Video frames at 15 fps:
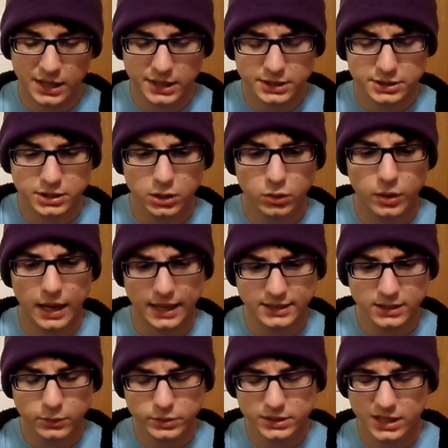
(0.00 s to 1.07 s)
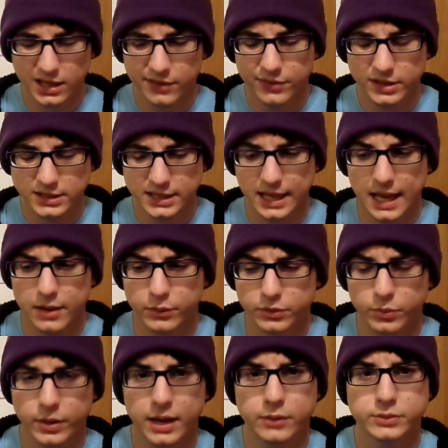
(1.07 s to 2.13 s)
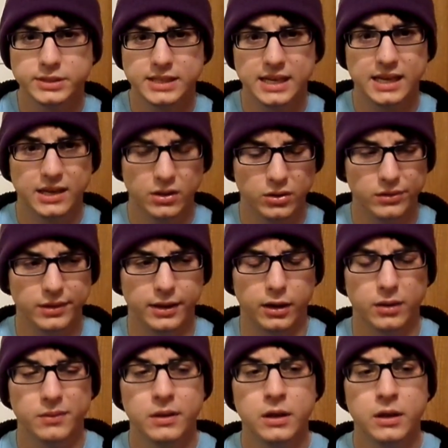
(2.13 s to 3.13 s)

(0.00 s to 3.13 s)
So, as I was kind of hinting at with what I was saying earlier,